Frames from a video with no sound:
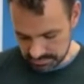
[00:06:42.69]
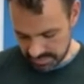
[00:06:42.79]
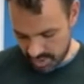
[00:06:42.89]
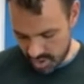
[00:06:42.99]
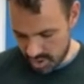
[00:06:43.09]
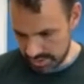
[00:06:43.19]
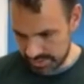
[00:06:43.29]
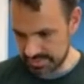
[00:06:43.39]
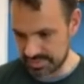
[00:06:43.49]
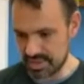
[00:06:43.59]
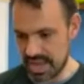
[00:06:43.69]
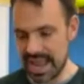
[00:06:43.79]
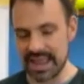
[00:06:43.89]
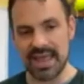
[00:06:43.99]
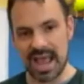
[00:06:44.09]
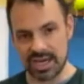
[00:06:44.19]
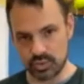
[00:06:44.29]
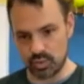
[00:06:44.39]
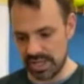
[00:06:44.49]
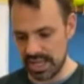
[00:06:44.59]
the harness and the
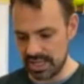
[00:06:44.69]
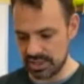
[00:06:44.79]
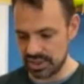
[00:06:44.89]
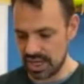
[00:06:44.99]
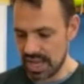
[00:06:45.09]
actual hitch.